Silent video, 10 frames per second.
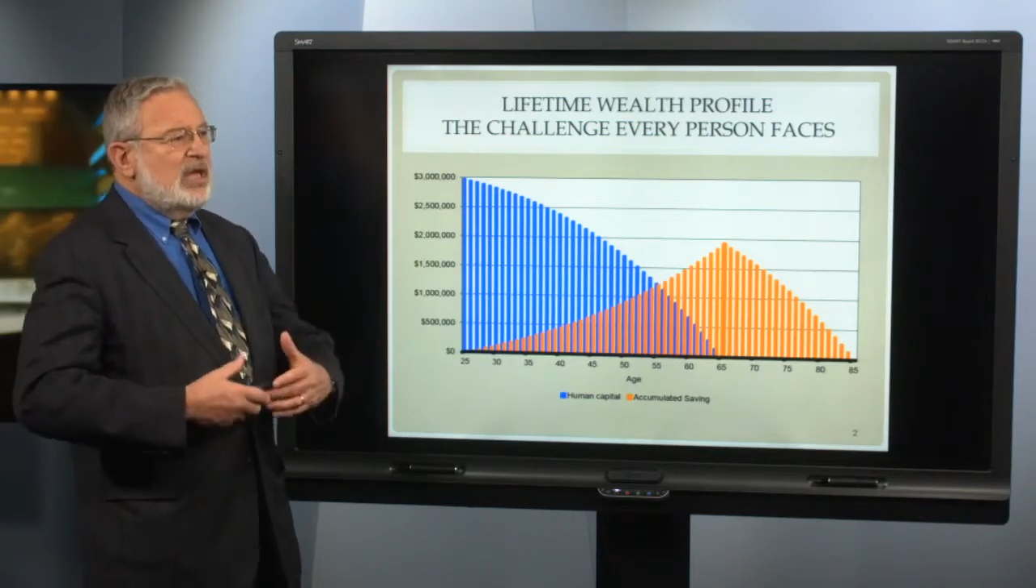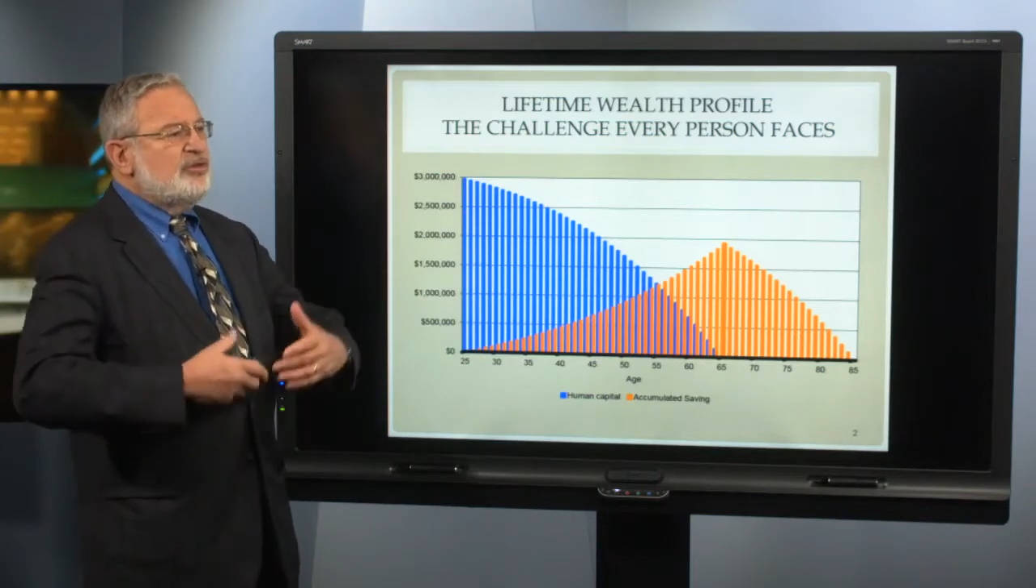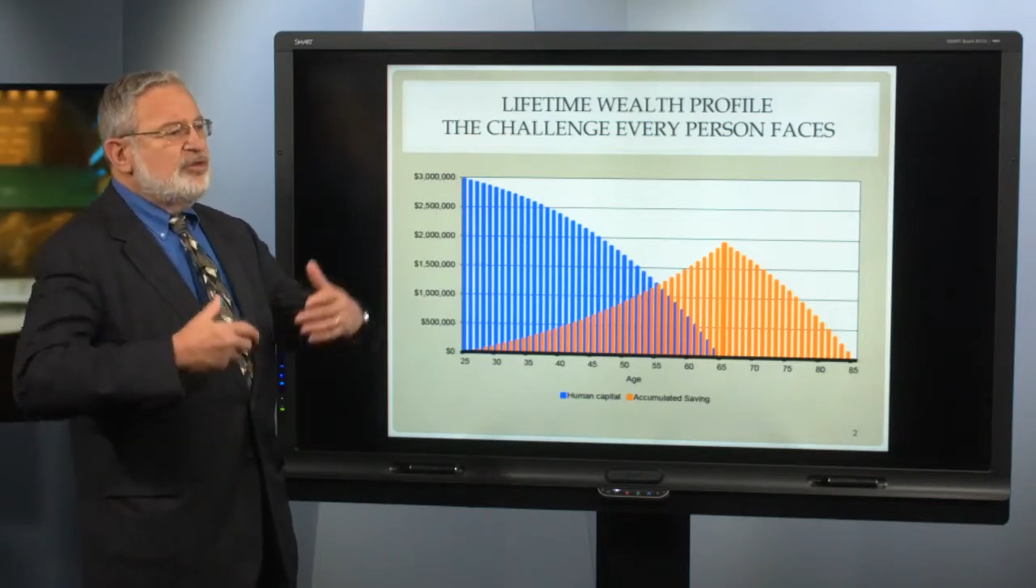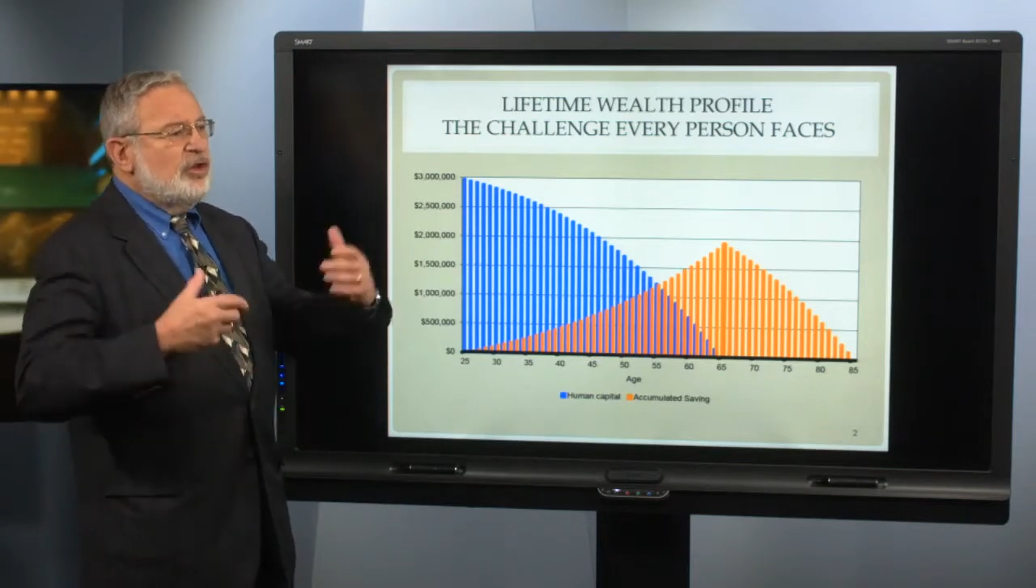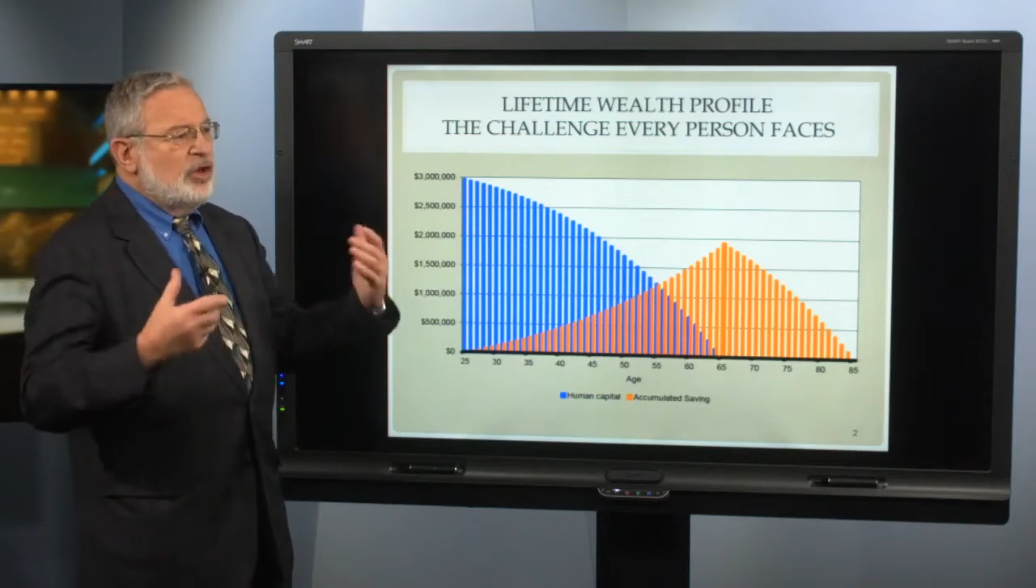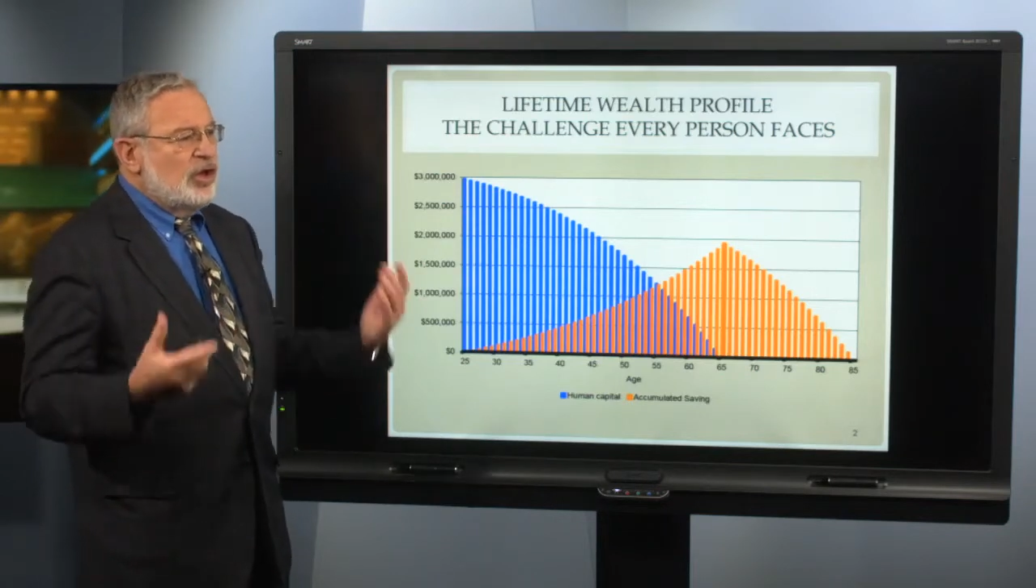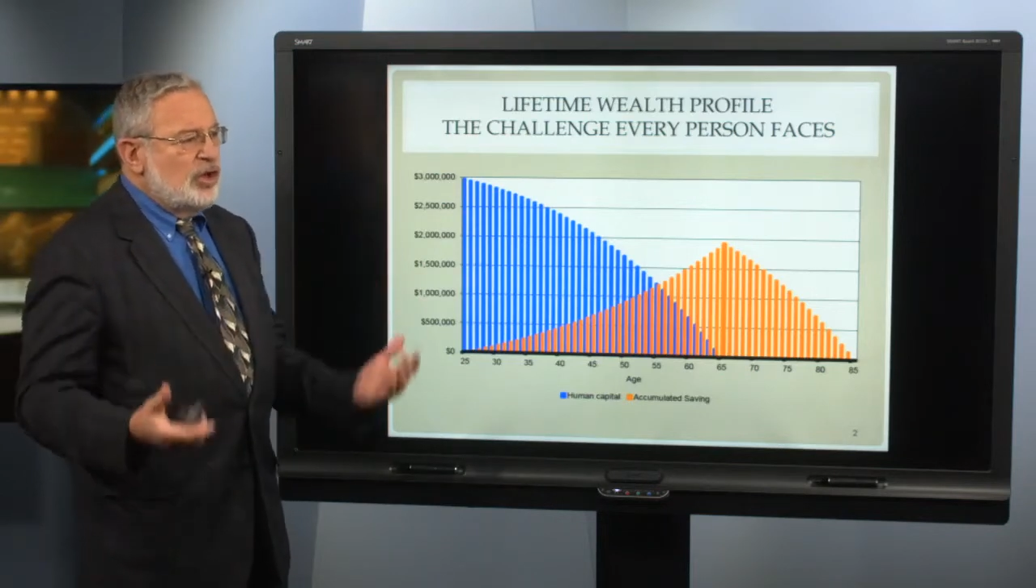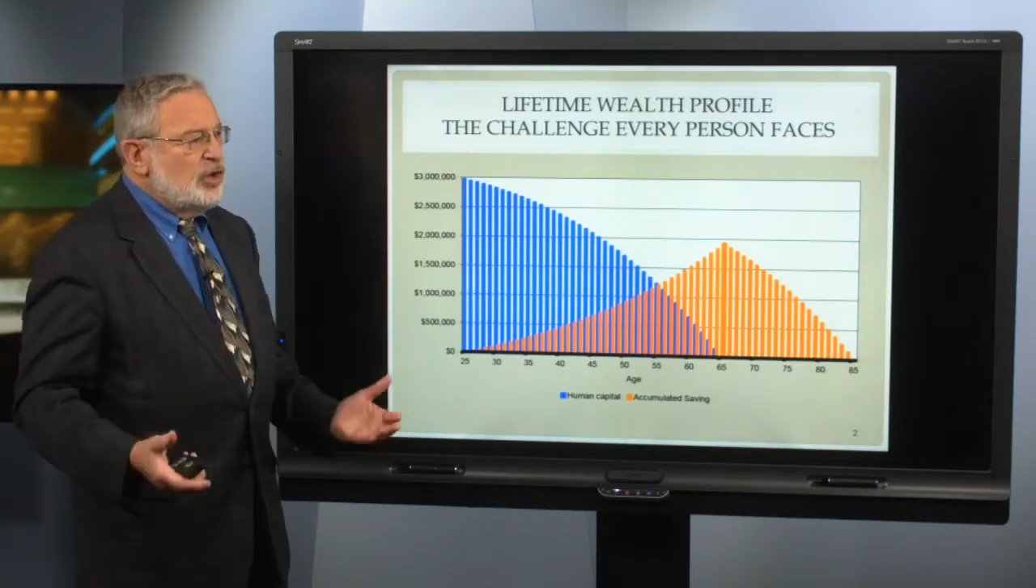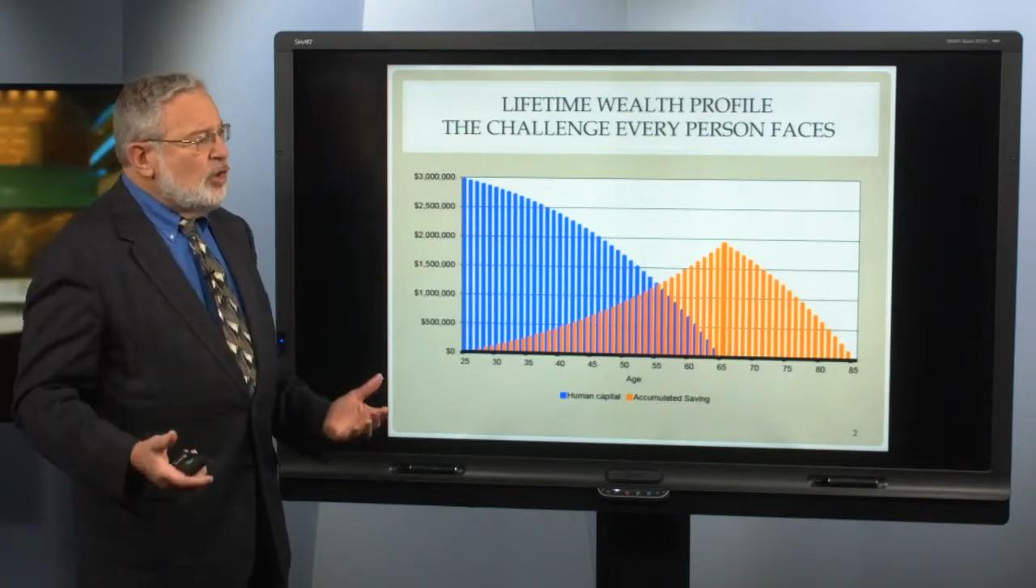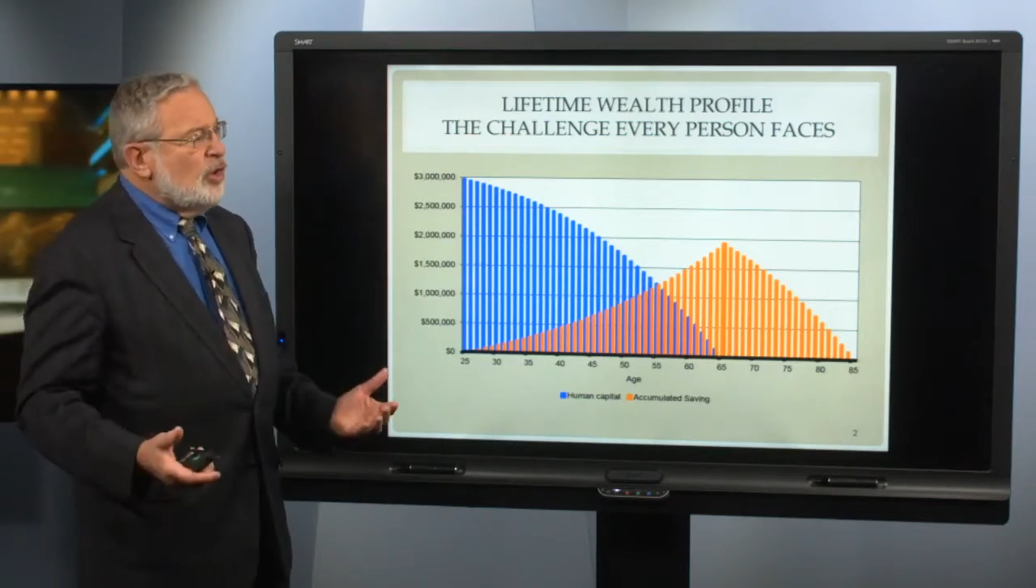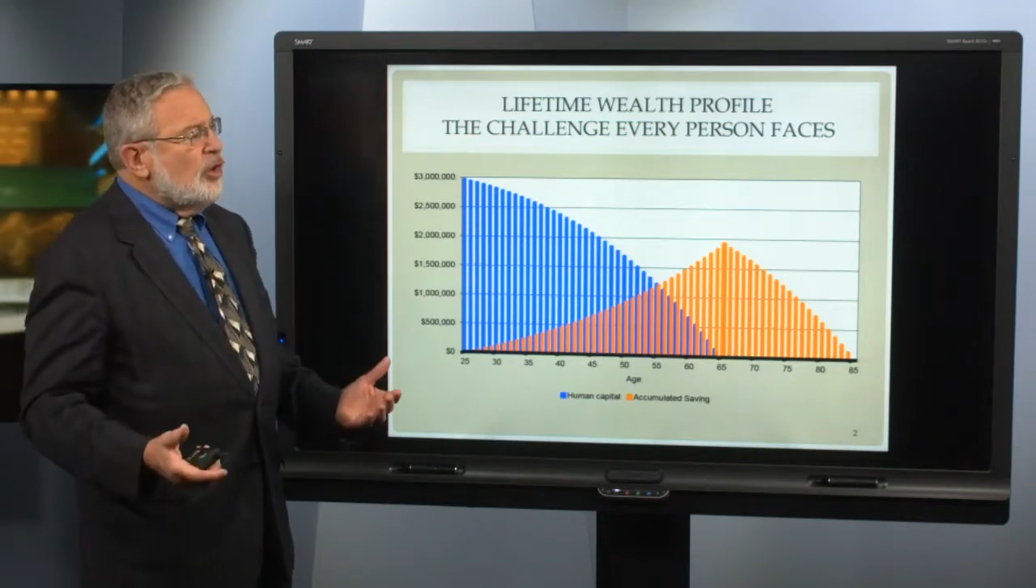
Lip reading: It's your